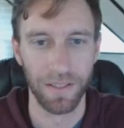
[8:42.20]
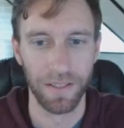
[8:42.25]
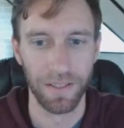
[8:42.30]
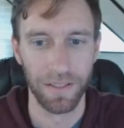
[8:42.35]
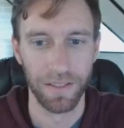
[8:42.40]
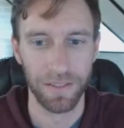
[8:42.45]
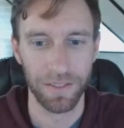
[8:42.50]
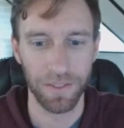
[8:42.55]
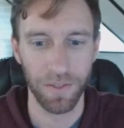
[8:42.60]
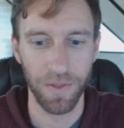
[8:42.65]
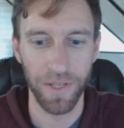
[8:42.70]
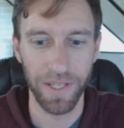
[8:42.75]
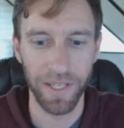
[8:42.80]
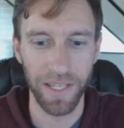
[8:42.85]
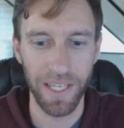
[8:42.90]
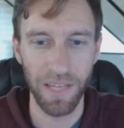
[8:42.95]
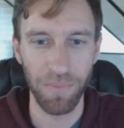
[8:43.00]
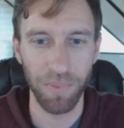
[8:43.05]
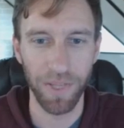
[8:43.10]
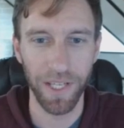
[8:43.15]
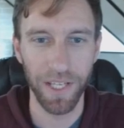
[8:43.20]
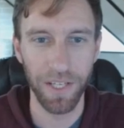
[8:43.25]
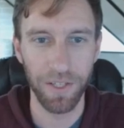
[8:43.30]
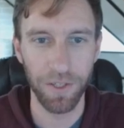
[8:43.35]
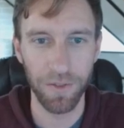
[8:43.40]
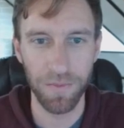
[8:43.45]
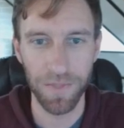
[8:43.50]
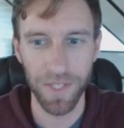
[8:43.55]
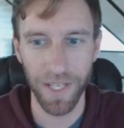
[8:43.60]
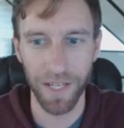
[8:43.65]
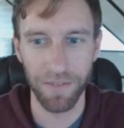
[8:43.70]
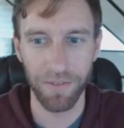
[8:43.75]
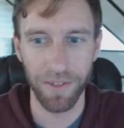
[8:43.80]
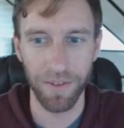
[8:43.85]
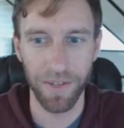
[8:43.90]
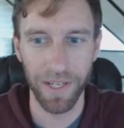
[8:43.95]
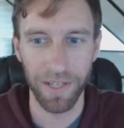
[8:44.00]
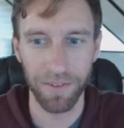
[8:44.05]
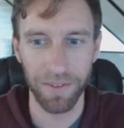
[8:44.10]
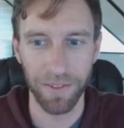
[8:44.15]
So he can keep playing Doomsday every
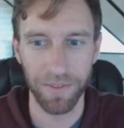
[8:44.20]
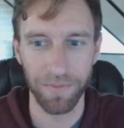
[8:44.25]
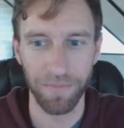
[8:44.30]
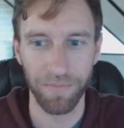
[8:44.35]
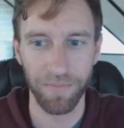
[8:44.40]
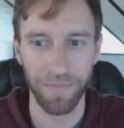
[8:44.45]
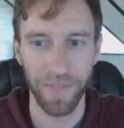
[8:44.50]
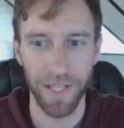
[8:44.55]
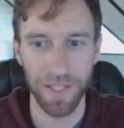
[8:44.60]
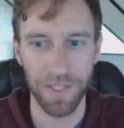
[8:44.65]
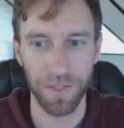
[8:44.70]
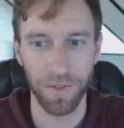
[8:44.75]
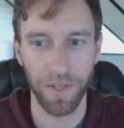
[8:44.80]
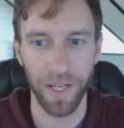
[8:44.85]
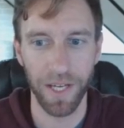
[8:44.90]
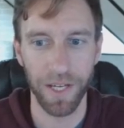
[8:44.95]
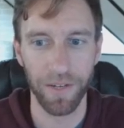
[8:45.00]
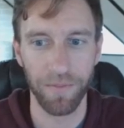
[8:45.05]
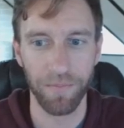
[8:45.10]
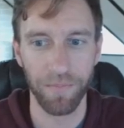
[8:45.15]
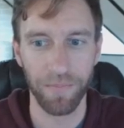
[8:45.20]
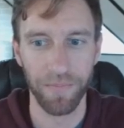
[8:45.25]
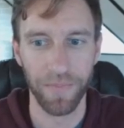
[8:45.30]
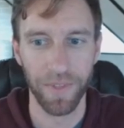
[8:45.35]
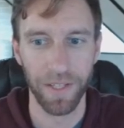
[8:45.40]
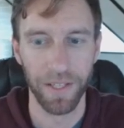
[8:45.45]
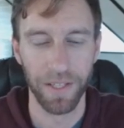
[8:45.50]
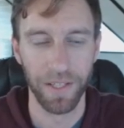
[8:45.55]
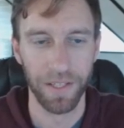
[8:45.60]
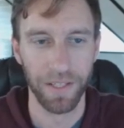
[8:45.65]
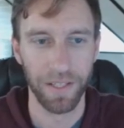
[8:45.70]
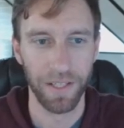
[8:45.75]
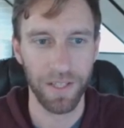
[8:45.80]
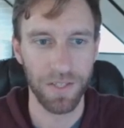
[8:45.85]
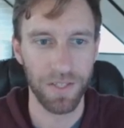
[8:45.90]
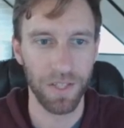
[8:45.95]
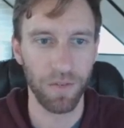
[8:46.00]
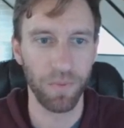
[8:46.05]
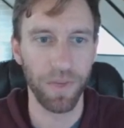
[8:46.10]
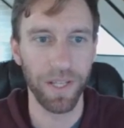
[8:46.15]
round. That's okay, because
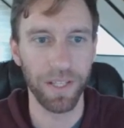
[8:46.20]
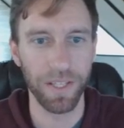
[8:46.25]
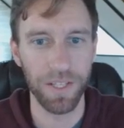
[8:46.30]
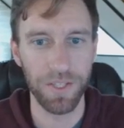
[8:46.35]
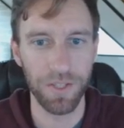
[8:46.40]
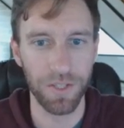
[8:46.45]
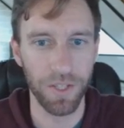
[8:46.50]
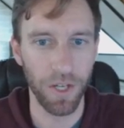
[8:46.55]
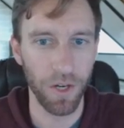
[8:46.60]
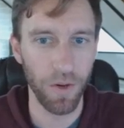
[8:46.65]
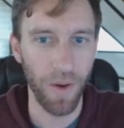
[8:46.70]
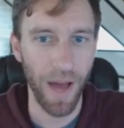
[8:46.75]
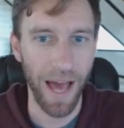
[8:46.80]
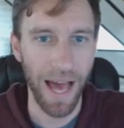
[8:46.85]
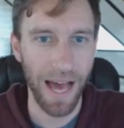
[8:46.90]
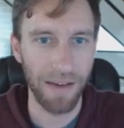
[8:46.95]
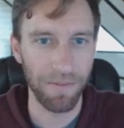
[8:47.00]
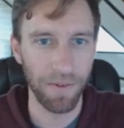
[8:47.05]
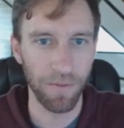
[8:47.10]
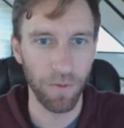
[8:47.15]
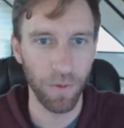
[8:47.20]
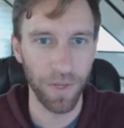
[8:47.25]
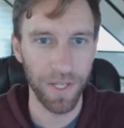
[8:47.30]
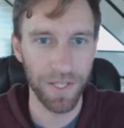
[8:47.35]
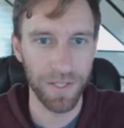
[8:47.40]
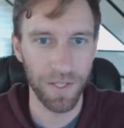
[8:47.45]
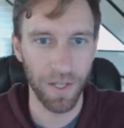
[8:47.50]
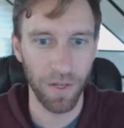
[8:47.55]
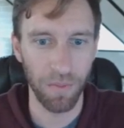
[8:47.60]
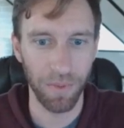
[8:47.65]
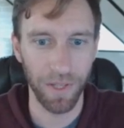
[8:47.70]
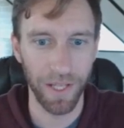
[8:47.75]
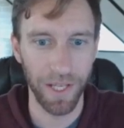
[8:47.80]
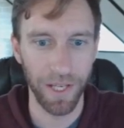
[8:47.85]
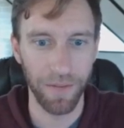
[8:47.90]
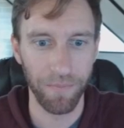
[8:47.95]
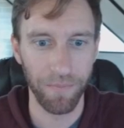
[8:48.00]
then we at least know half of what he's gonna play.